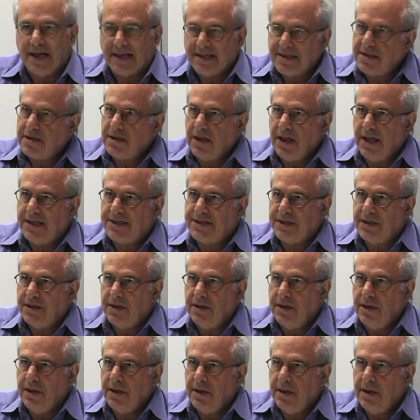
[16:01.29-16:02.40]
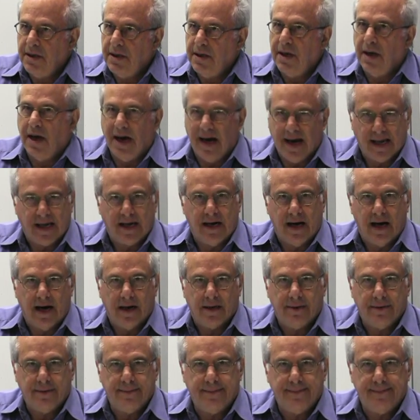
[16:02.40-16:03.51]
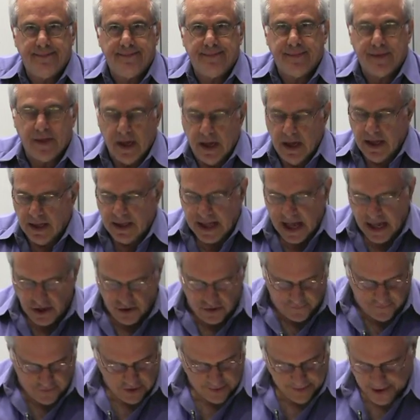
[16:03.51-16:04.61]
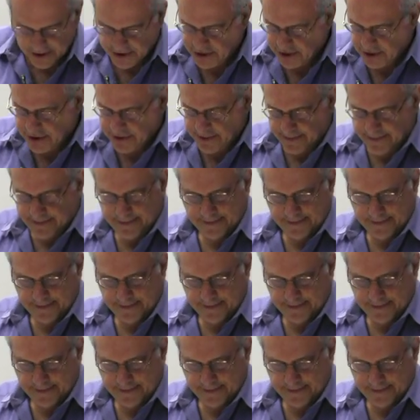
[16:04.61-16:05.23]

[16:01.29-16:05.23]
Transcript: that's the lesson I got. Thank you very much.